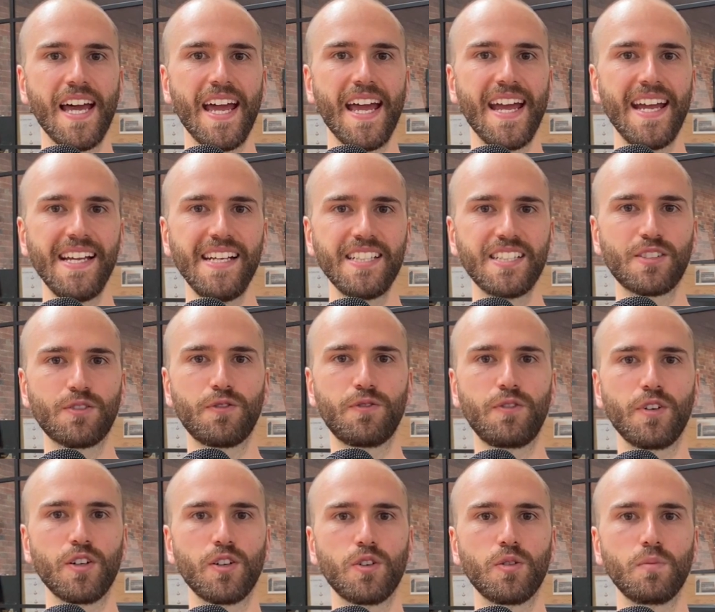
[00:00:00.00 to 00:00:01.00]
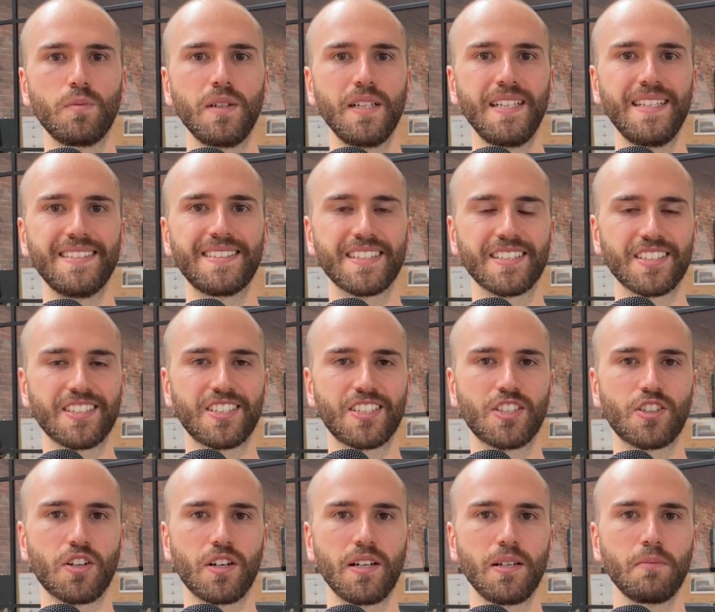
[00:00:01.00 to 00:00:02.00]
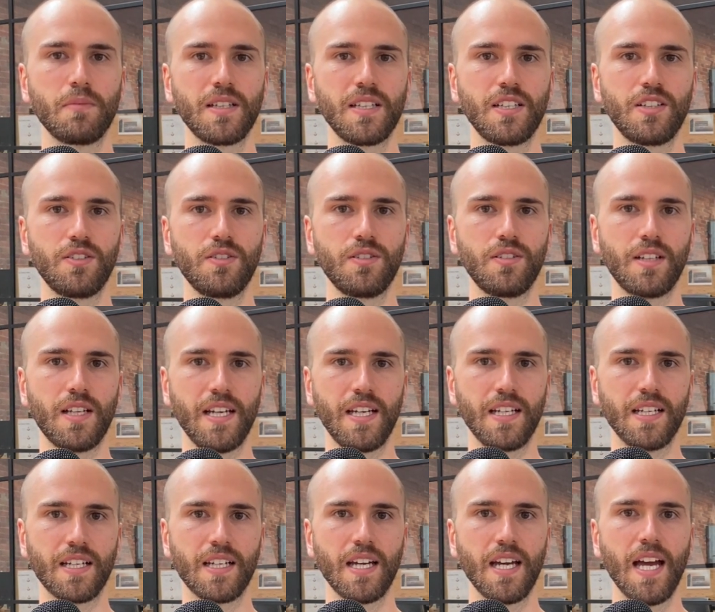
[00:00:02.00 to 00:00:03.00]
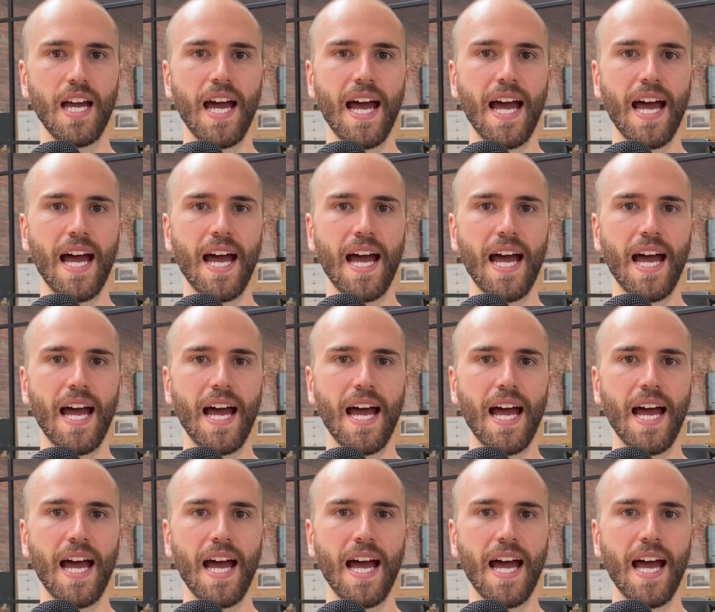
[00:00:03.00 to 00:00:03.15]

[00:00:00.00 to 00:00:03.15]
Each film is extremely unique,